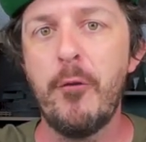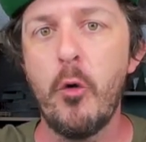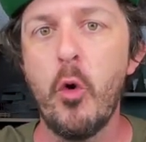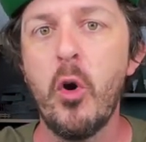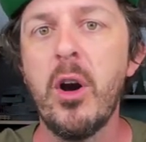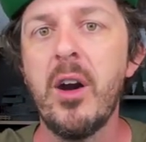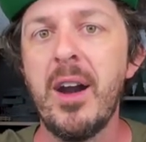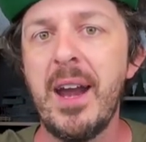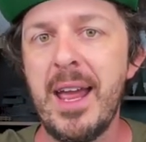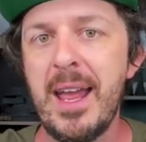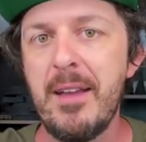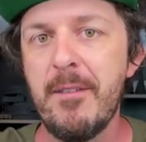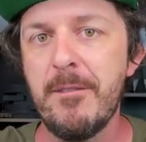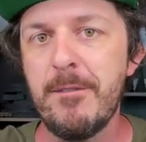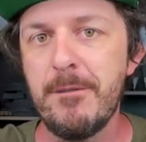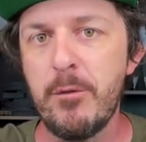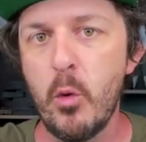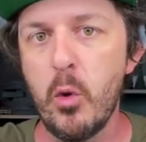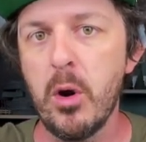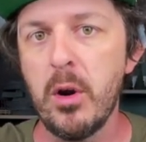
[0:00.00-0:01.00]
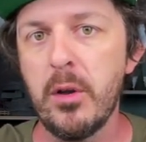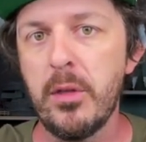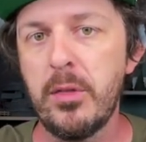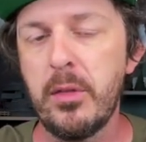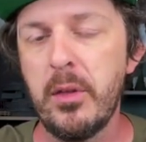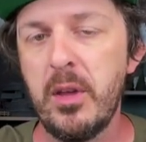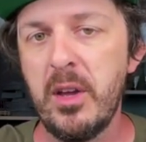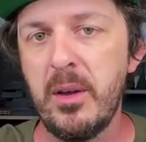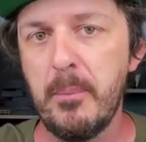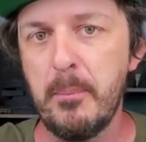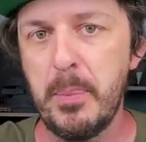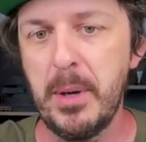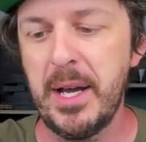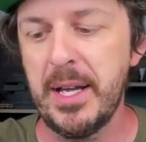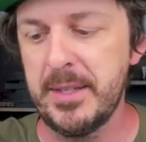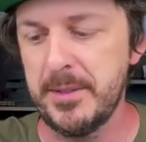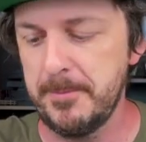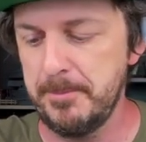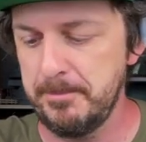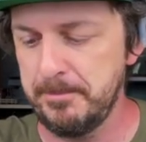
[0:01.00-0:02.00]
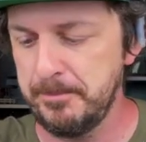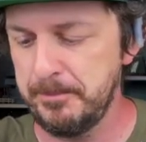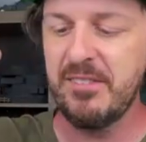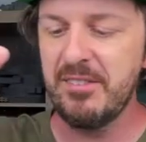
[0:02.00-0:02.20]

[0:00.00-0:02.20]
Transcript: for a fourth button.